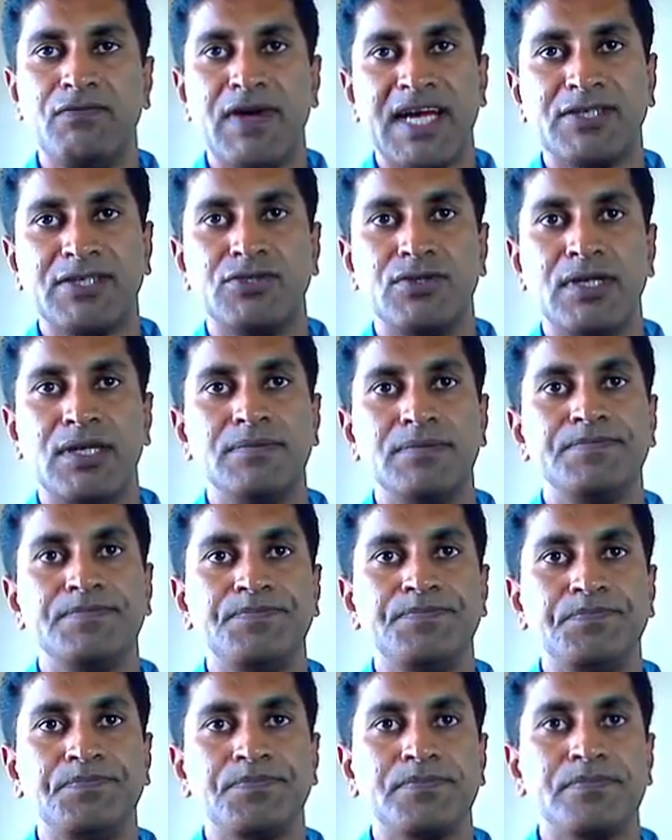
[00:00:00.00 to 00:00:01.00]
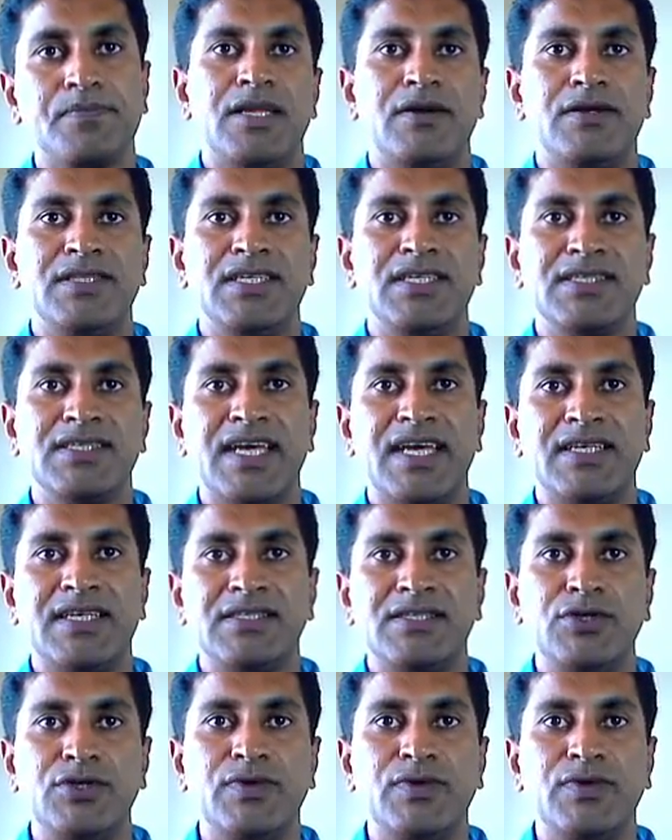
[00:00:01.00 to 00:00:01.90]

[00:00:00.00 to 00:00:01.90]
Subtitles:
factorial. Now in this case,